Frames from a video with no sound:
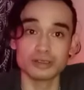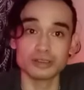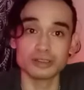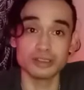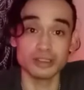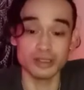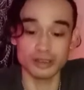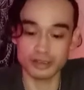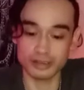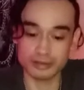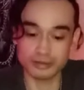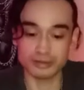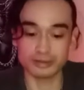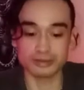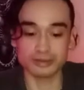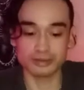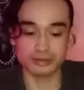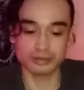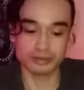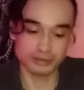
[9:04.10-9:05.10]
yeah,
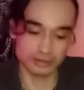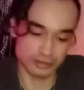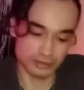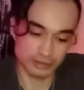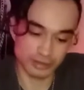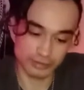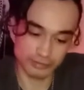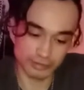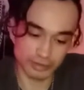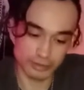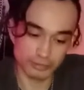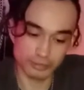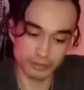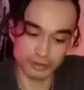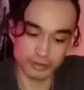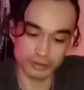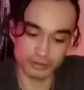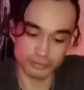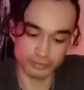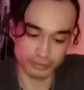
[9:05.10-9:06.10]
this is definitely
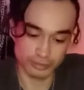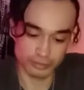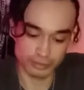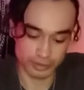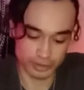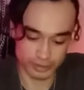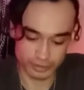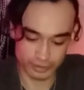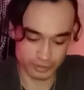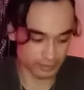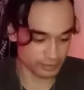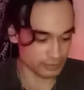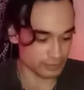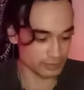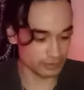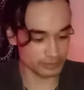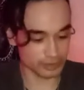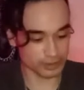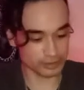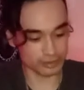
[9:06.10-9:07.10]
worth it for me.
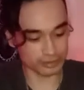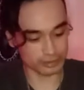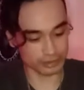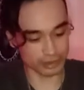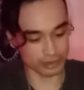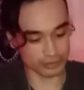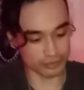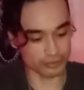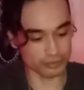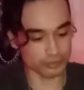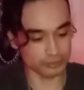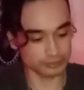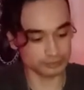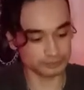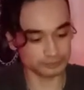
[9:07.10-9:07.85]
Anyway, it's kind of cool.